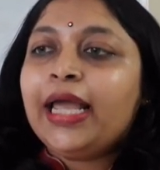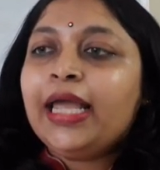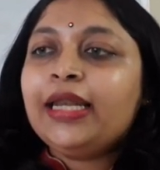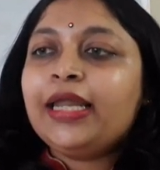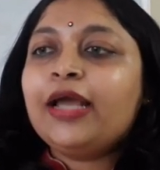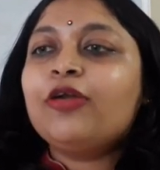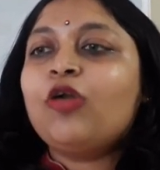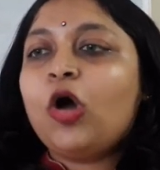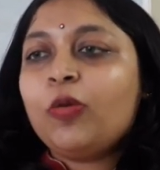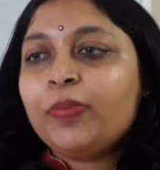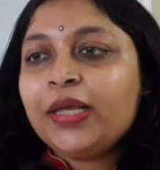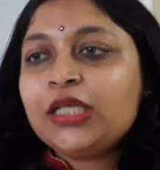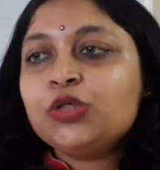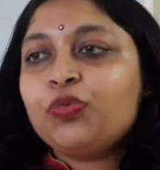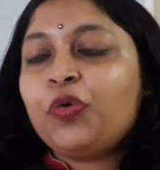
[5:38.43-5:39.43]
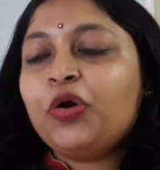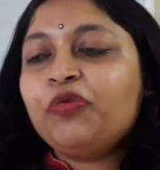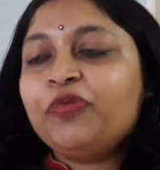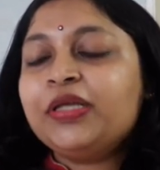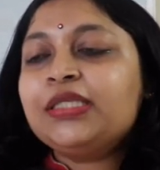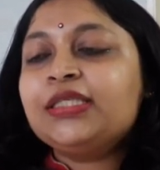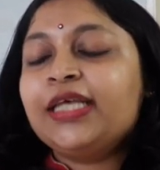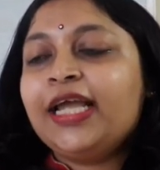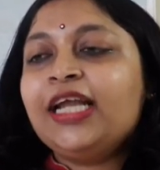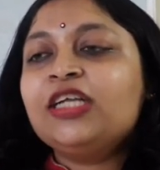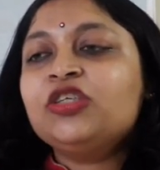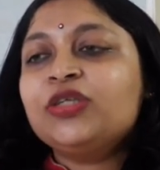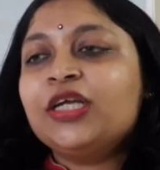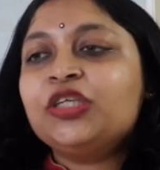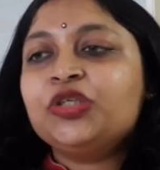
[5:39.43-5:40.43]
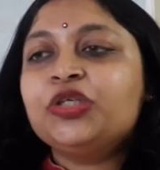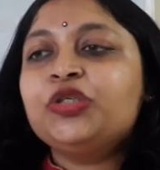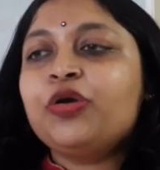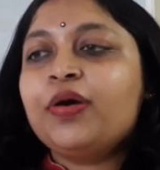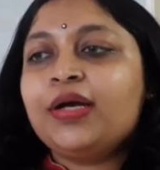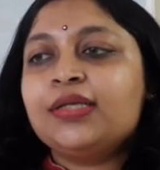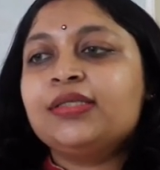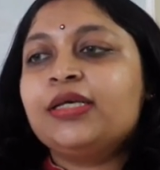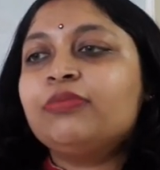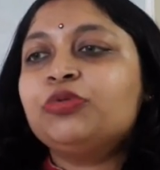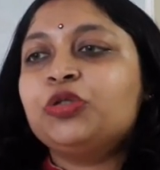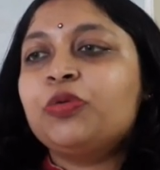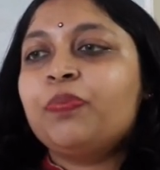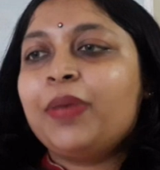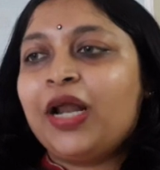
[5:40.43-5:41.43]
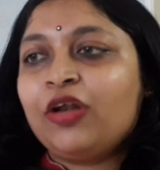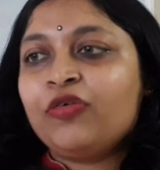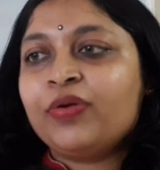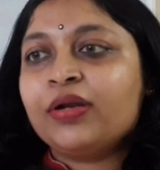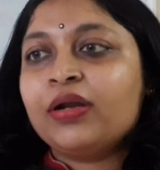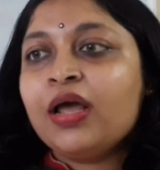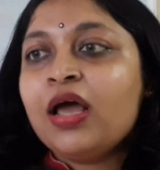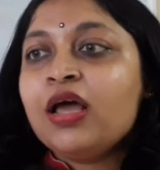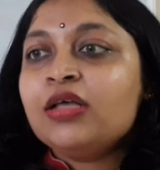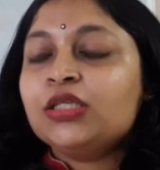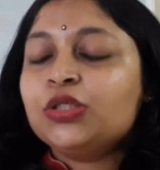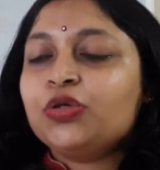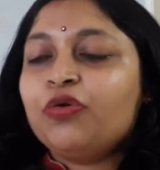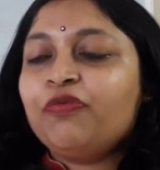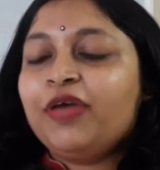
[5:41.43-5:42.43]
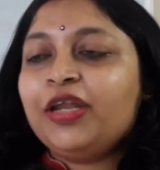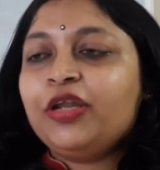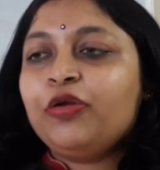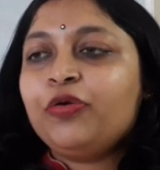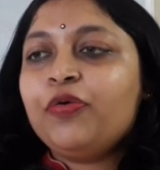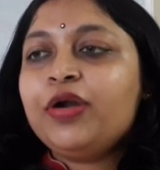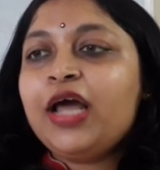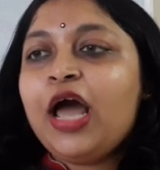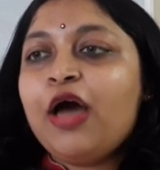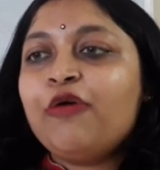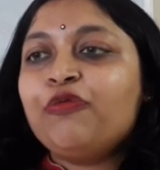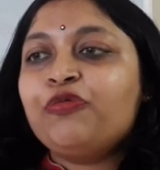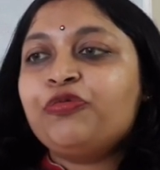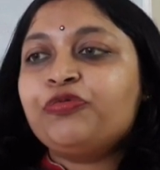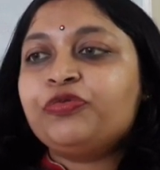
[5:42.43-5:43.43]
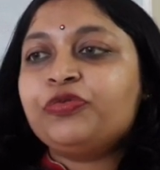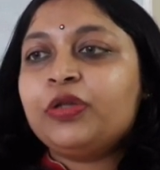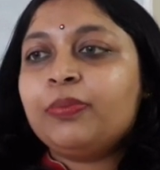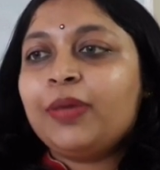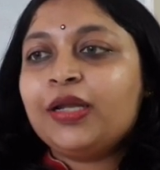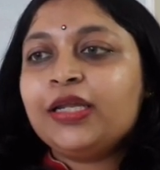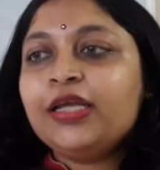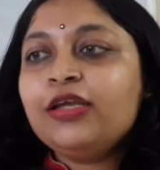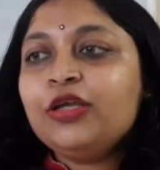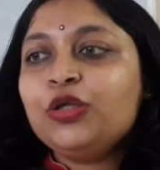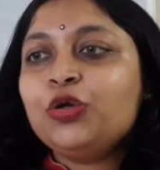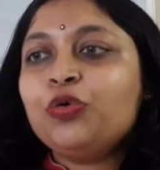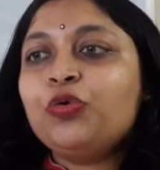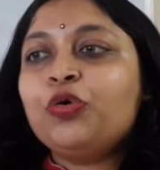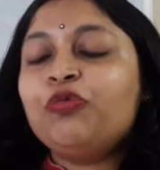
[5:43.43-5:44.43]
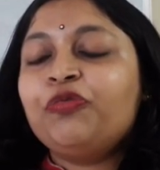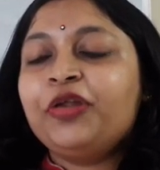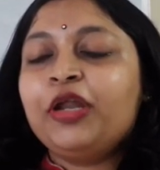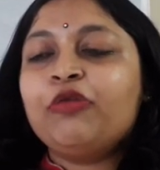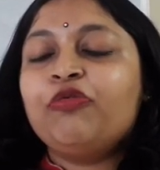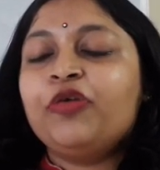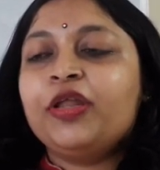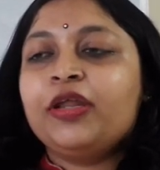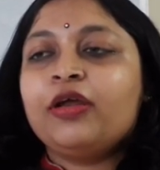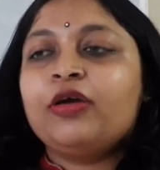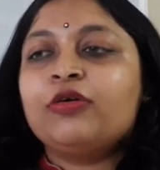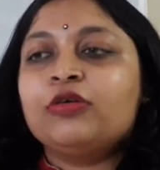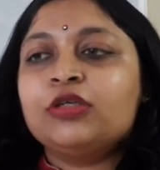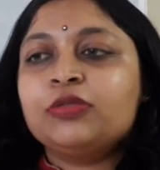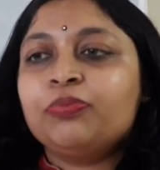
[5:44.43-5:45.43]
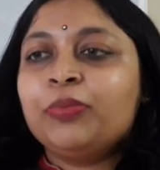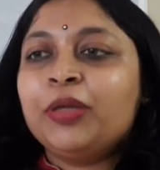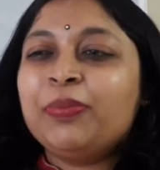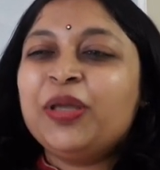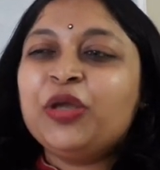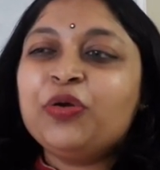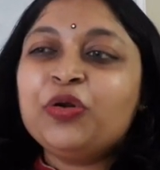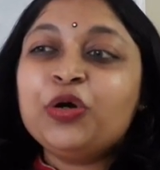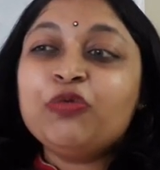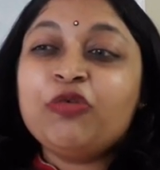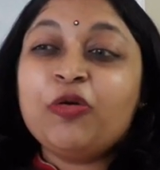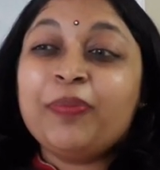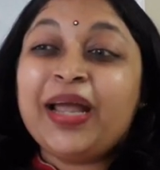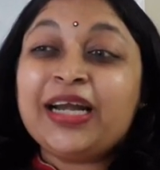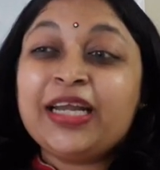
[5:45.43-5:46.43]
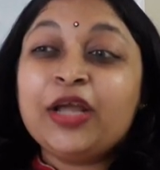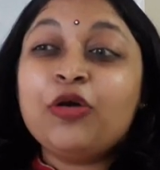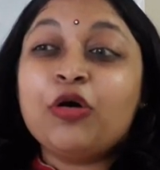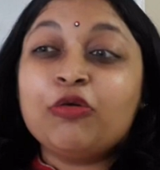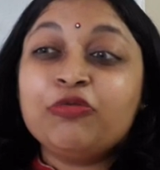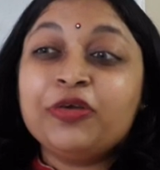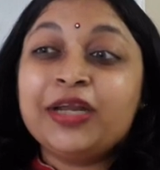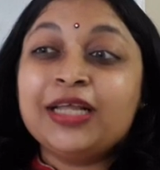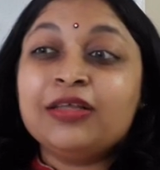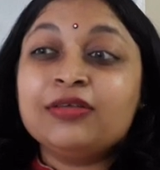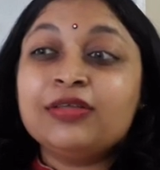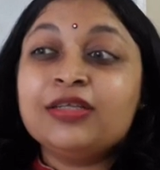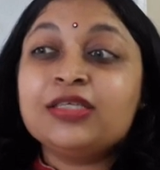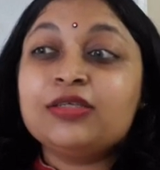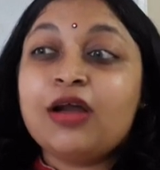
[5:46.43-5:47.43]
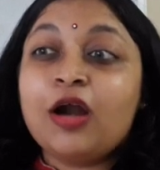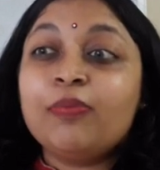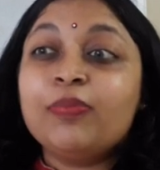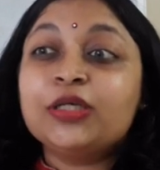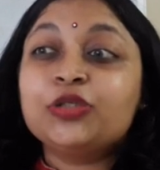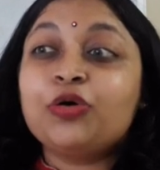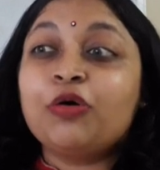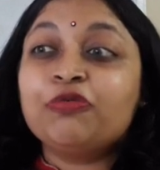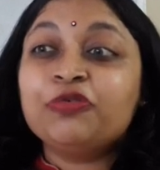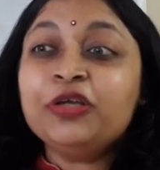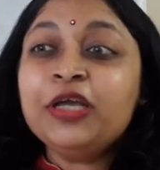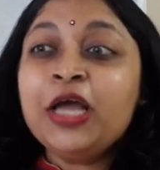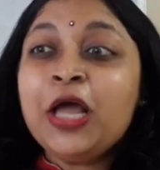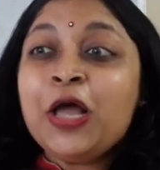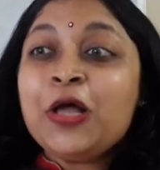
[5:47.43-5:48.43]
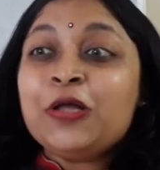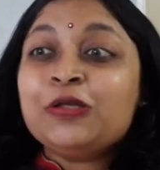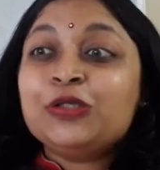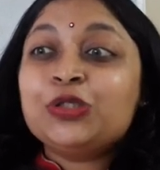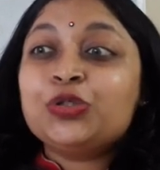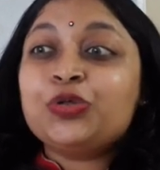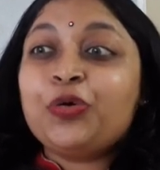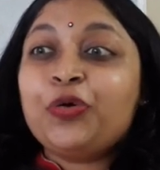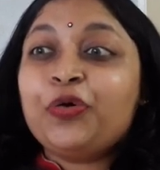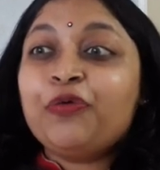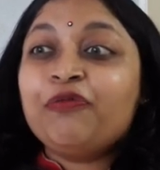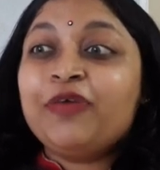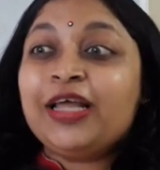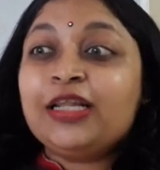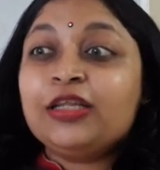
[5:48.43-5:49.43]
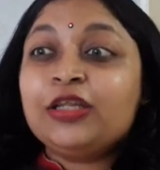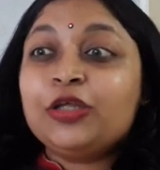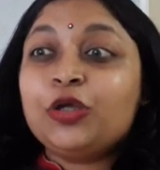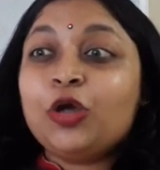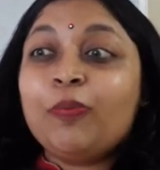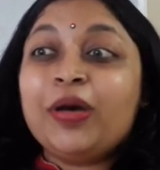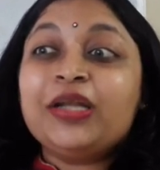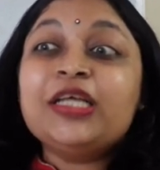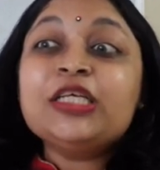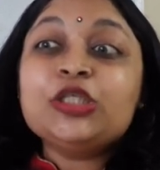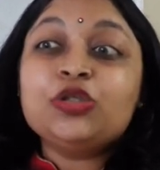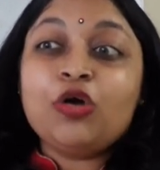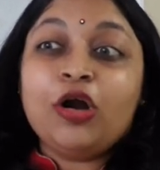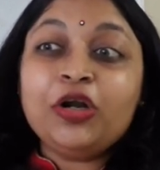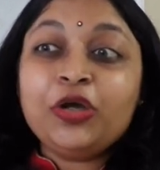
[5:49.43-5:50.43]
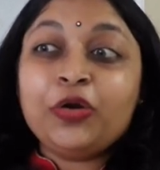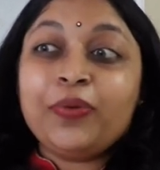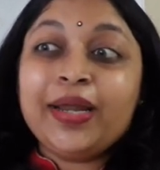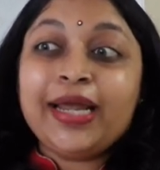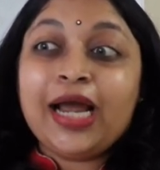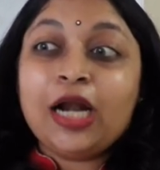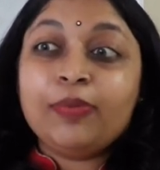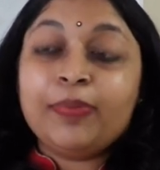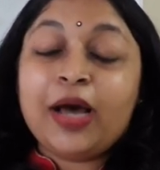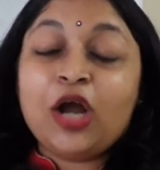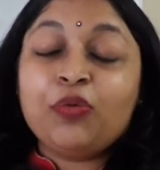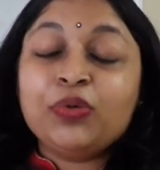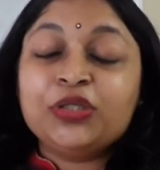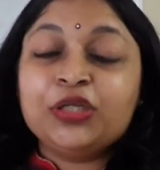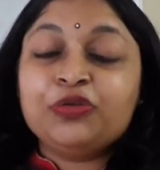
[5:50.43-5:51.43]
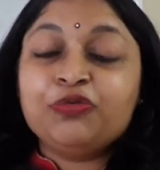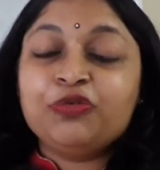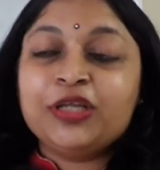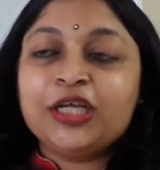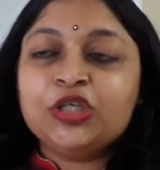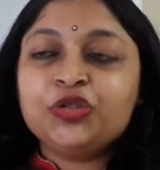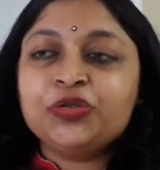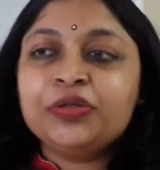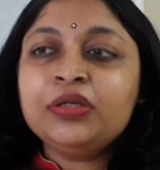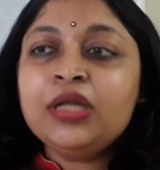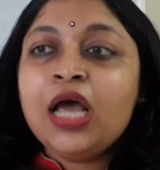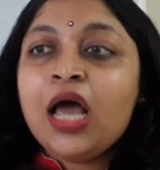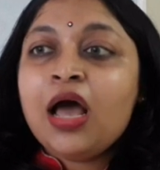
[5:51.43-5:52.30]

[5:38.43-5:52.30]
In economics, what we say, it changes your consumption pattern. So when you don't have the money, you go for inferior goods. Maybe you'll go for McD coffee rather than Starbucks coffee. So when your money is not growing at par with inflation,